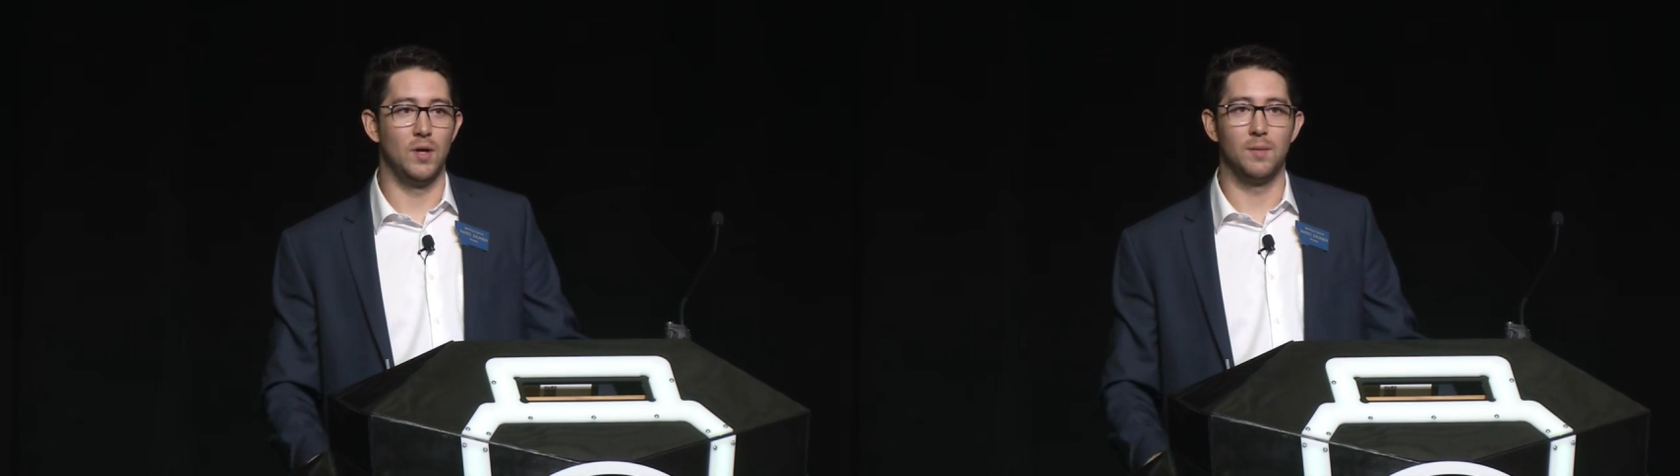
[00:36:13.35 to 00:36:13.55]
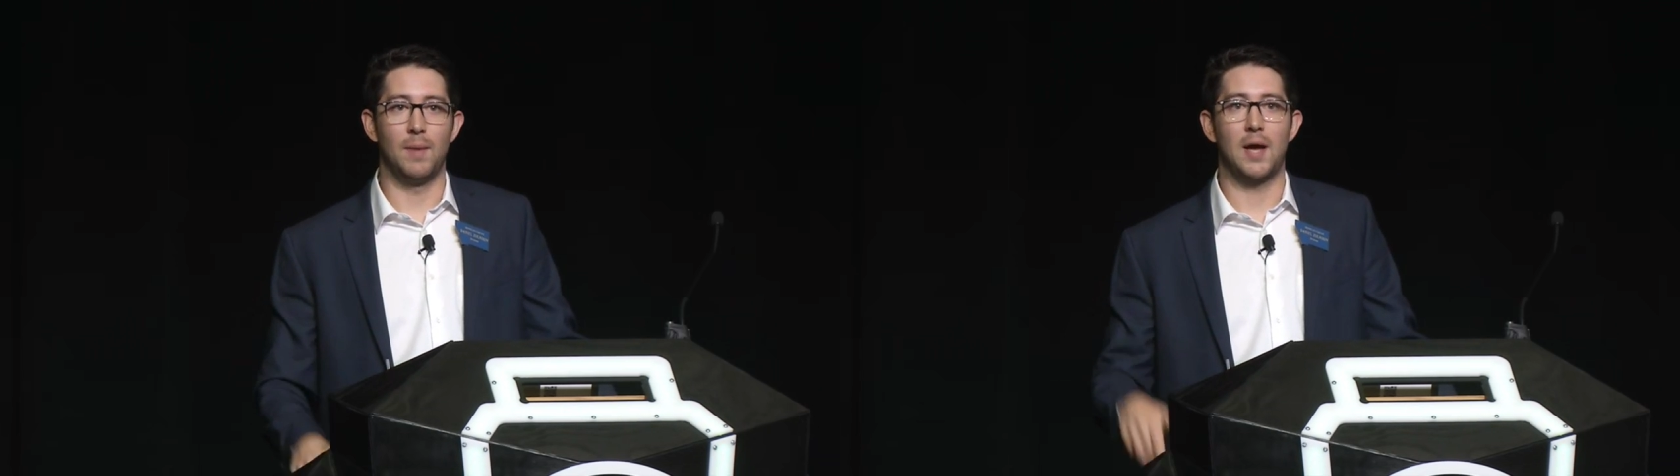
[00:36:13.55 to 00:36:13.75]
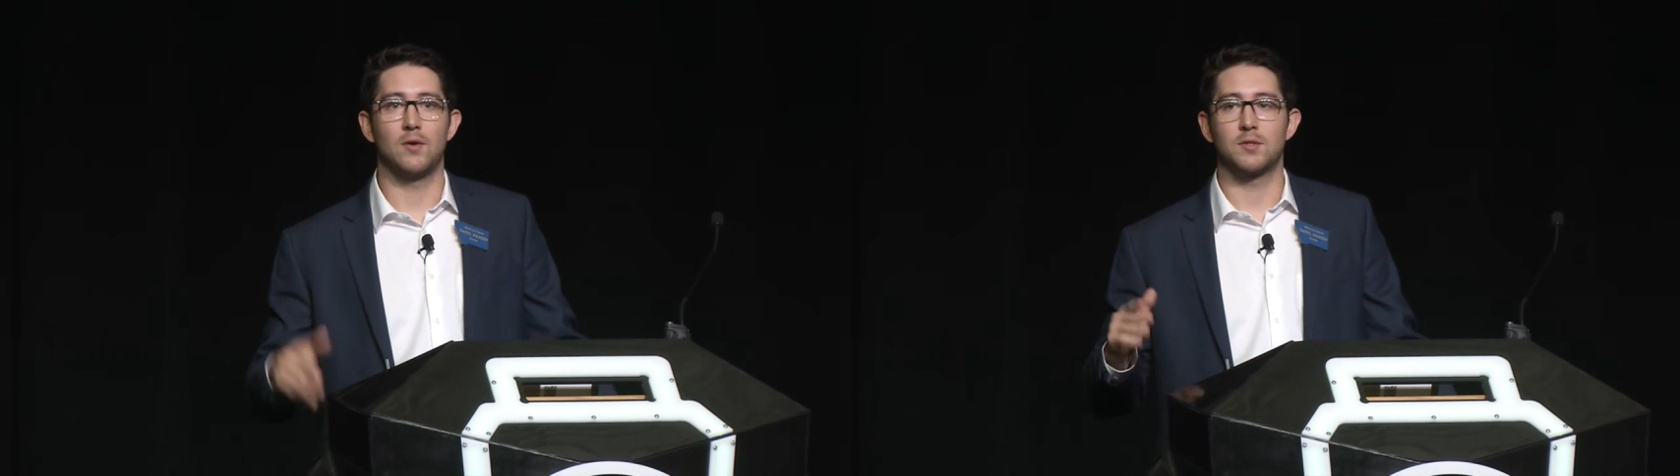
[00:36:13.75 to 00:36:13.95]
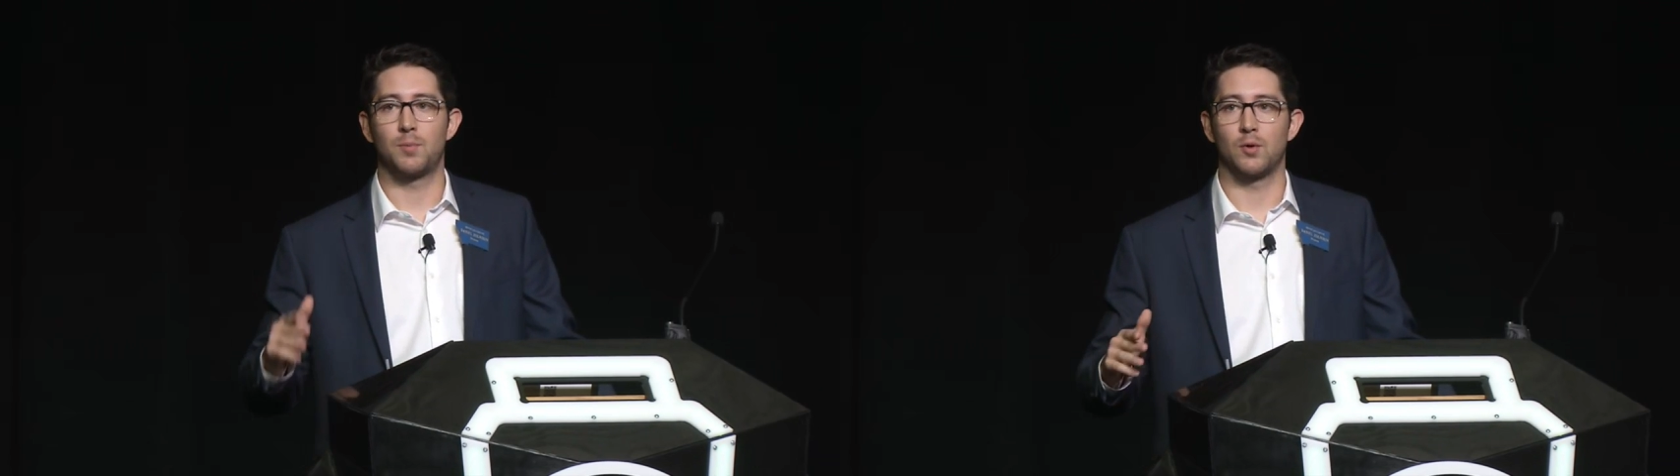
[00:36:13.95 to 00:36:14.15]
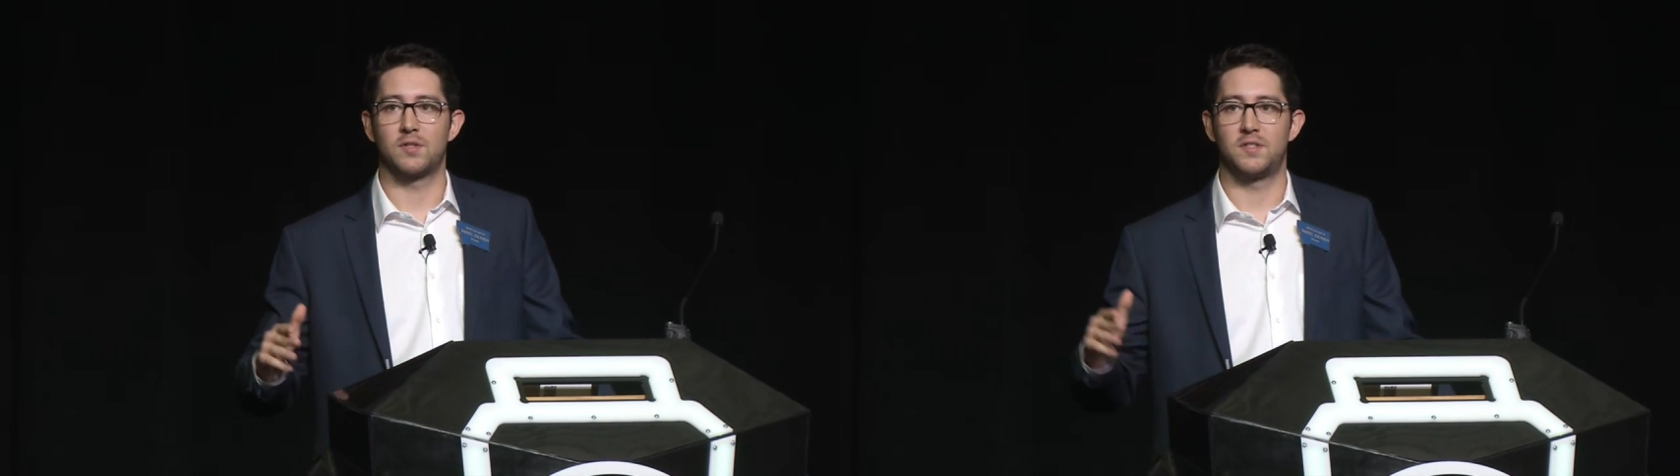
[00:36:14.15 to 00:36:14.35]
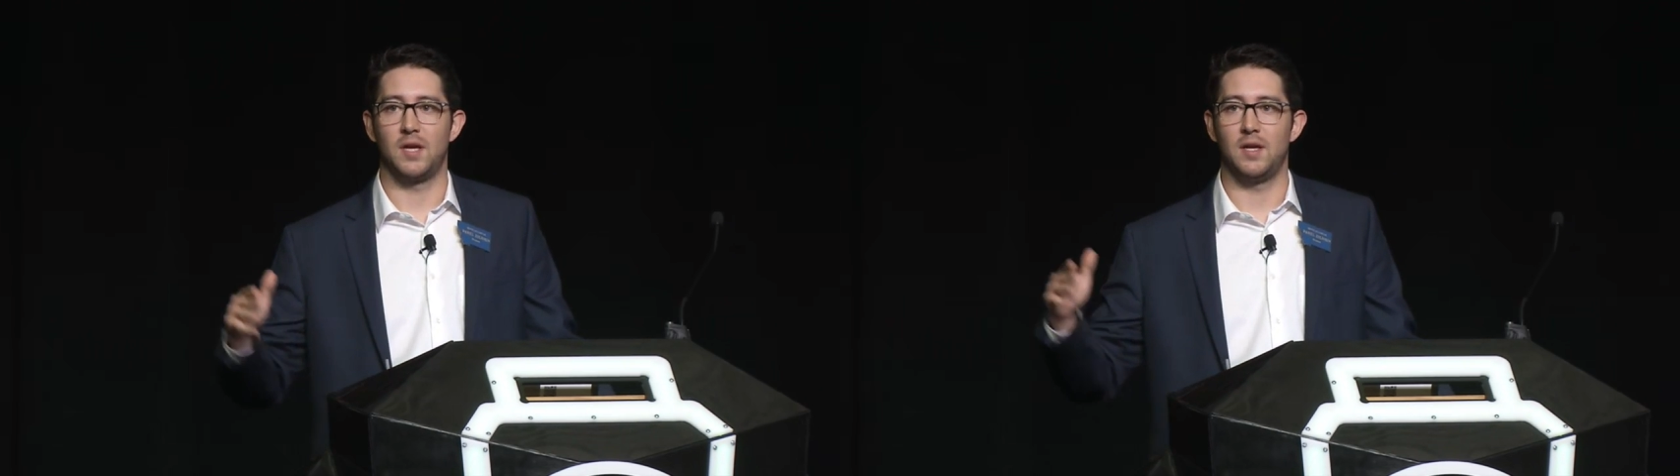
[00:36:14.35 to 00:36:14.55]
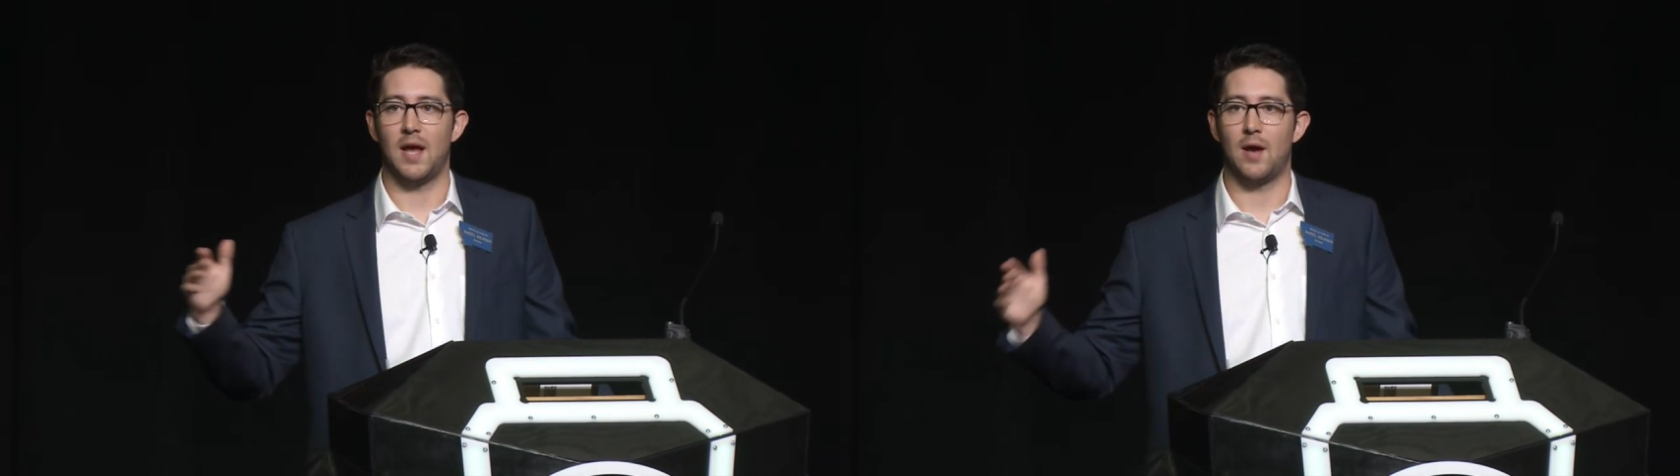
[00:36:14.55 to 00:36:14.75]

It matters per state